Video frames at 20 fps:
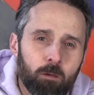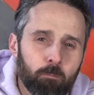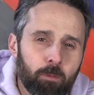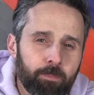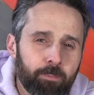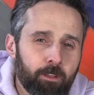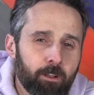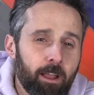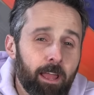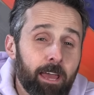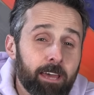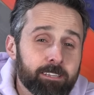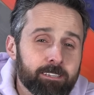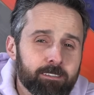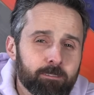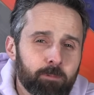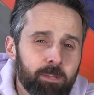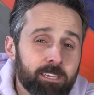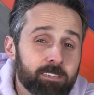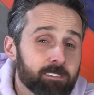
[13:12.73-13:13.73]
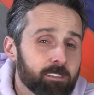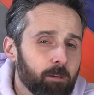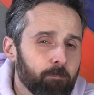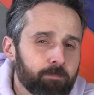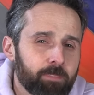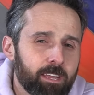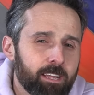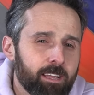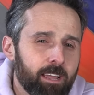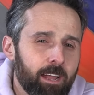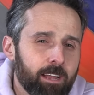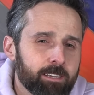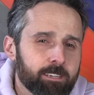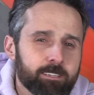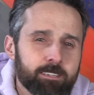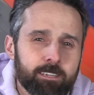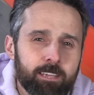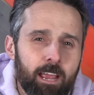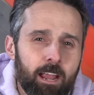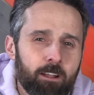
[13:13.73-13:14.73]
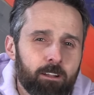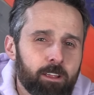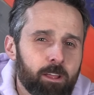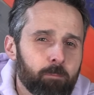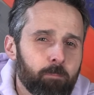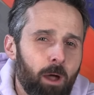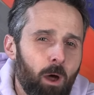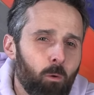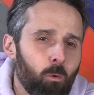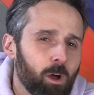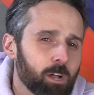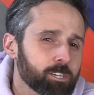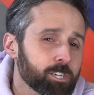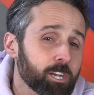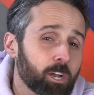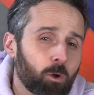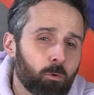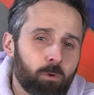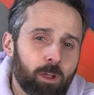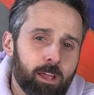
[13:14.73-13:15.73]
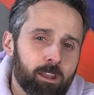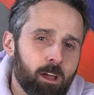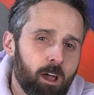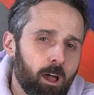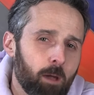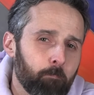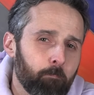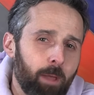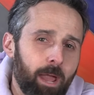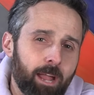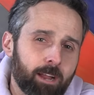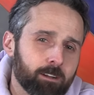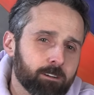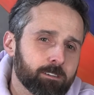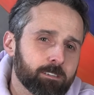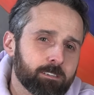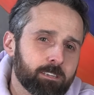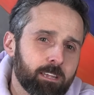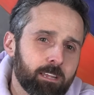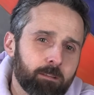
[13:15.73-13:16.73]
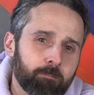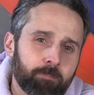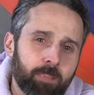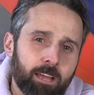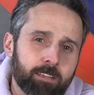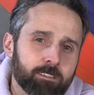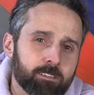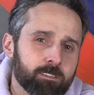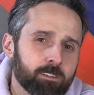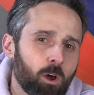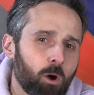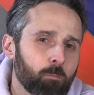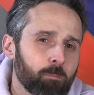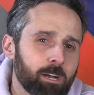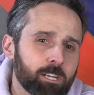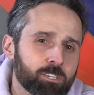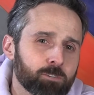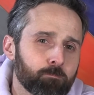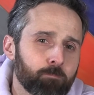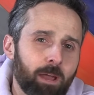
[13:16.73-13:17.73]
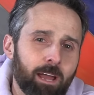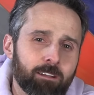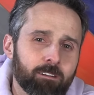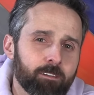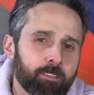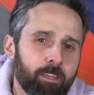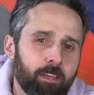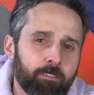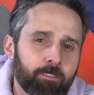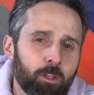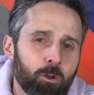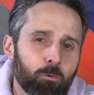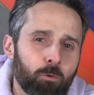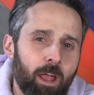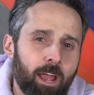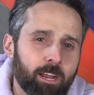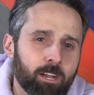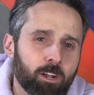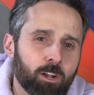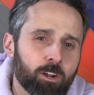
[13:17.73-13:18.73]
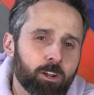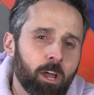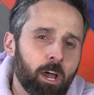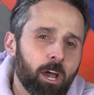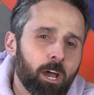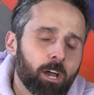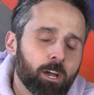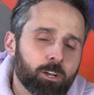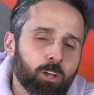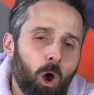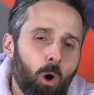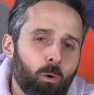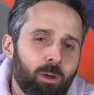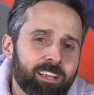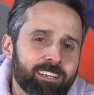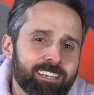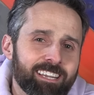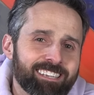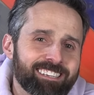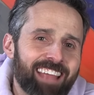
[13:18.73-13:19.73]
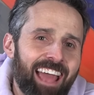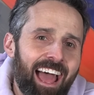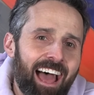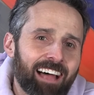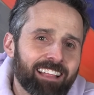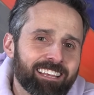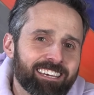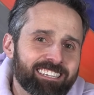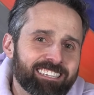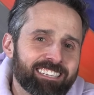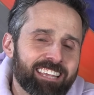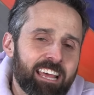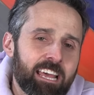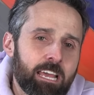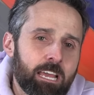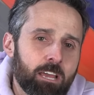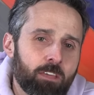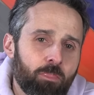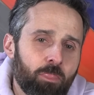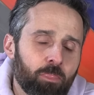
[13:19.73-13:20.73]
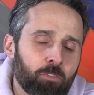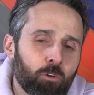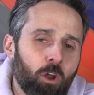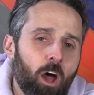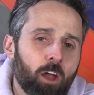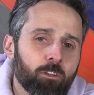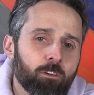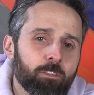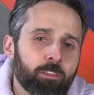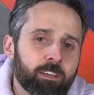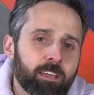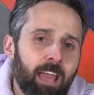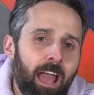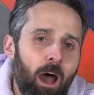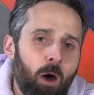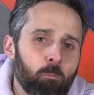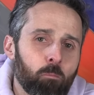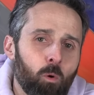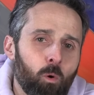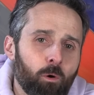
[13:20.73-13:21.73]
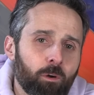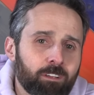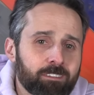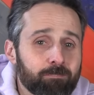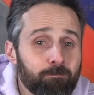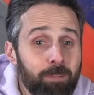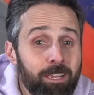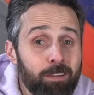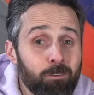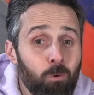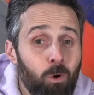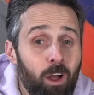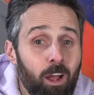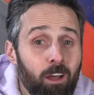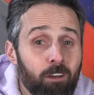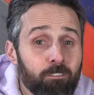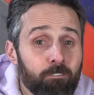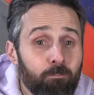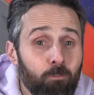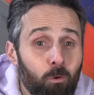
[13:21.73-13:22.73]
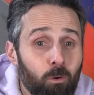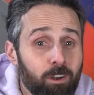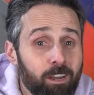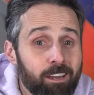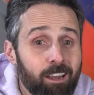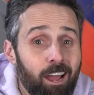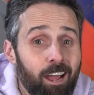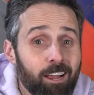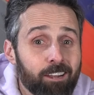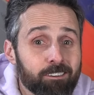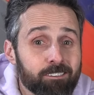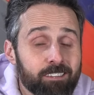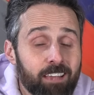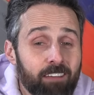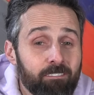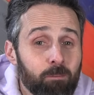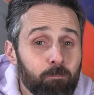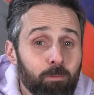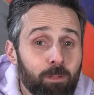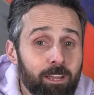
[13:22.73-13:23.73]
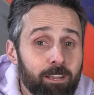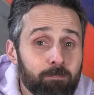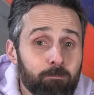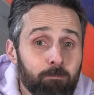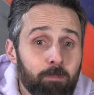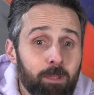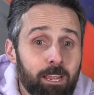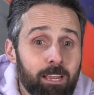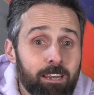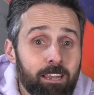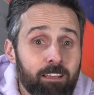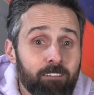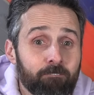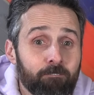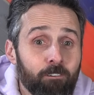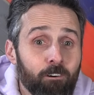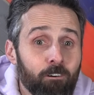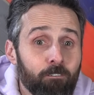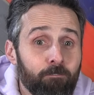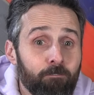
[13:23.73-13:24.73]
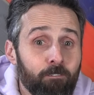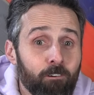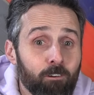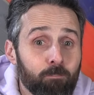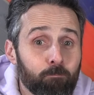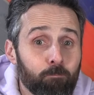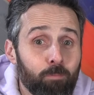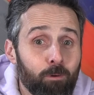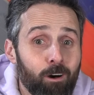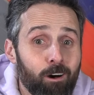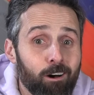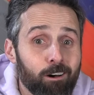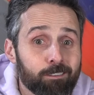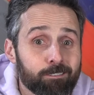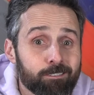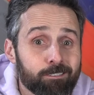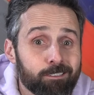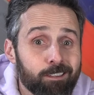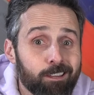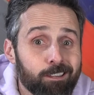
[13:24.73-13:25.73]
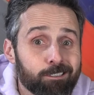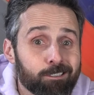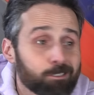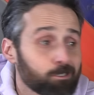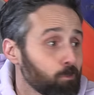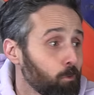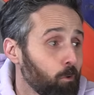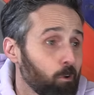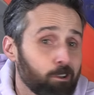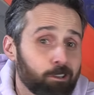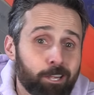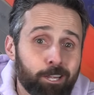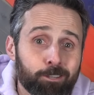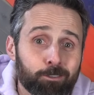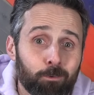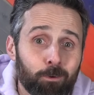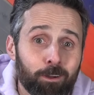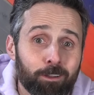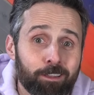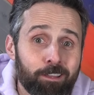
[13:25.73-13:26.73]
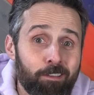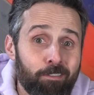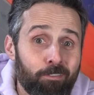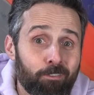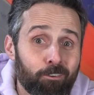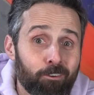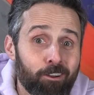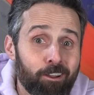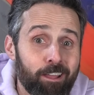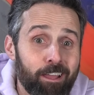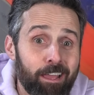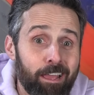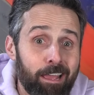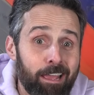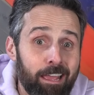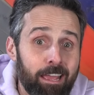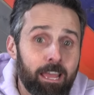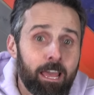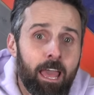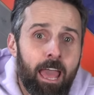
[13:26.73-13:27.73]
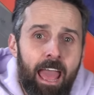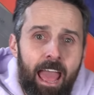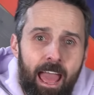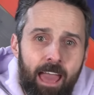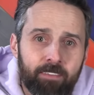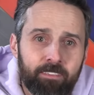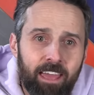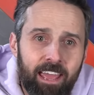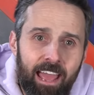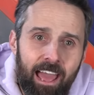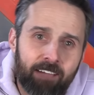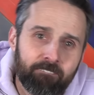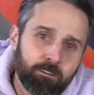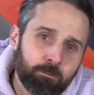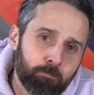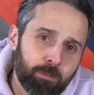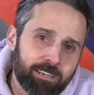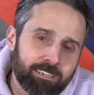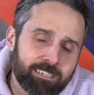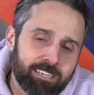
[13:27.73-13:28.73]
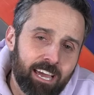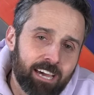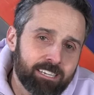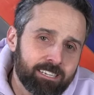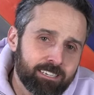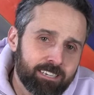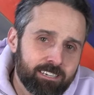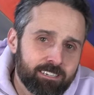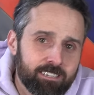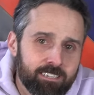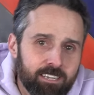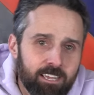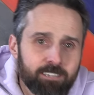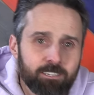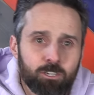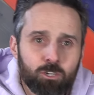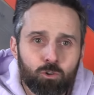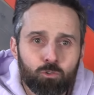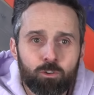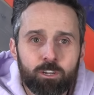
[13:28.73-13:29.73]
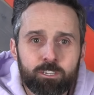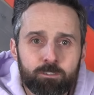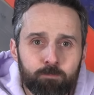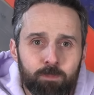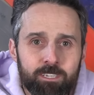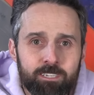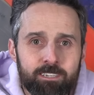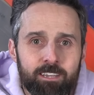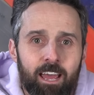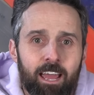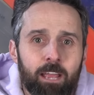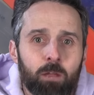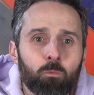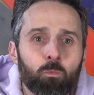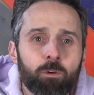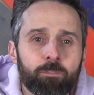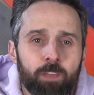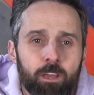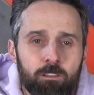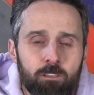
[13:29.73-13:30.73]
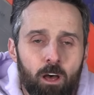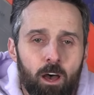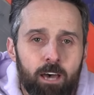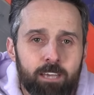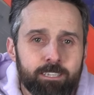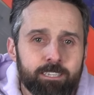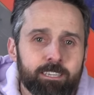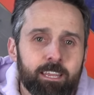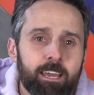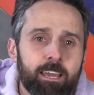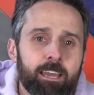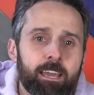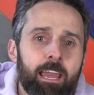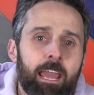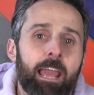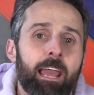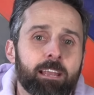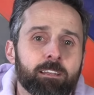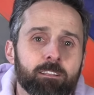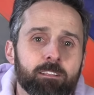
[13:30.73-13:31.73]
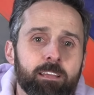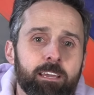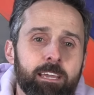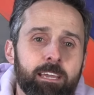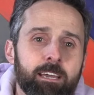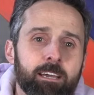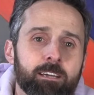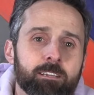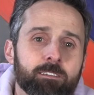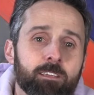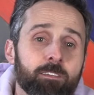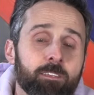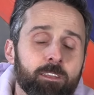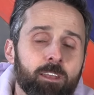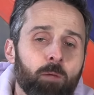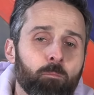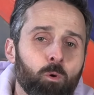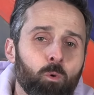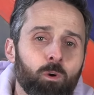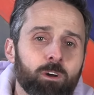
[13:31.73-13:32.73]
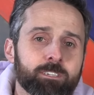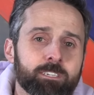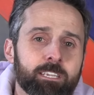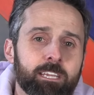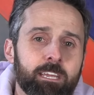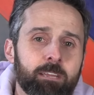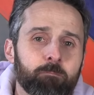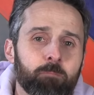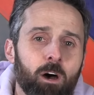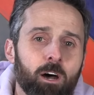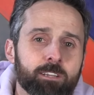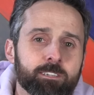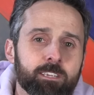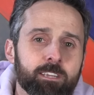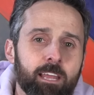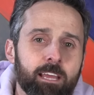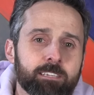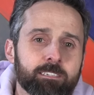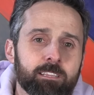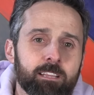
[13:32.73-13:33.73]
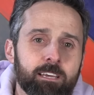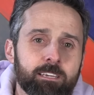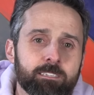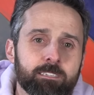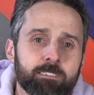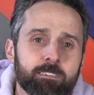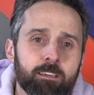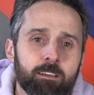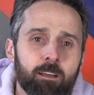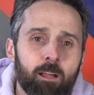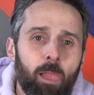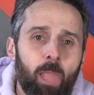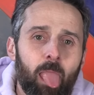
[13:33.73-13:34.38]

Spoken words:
But there has to be something kind of scary about watching a red-hot Packers team that's so much better than their record go into Dallas and throttle the Cowboys. Meanwhile, the 49ers haven't played meaningful football since 2023, and they haven't been tested since Christmas night when they lost handily to the number 1 team on today's list.